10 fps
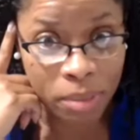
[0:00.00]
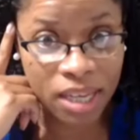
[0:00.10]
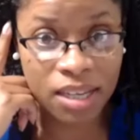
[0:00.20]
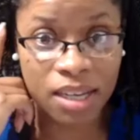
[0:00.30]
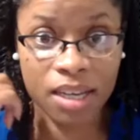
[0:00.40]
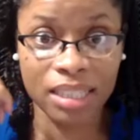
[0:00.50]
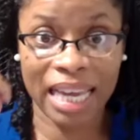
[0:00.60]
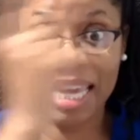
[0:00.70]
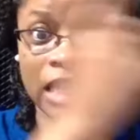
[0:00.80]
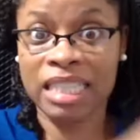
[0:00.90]
because
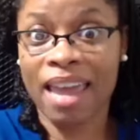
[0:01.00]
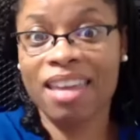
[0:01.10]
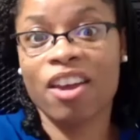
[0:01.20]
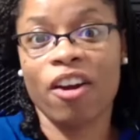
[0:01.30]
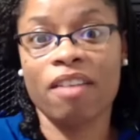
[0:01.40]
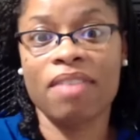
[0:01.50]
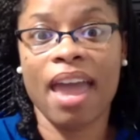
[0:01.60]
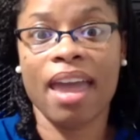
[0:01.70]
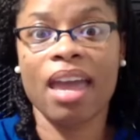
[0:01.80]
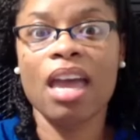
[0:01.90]
he's taking care of
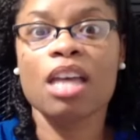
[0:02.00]
that.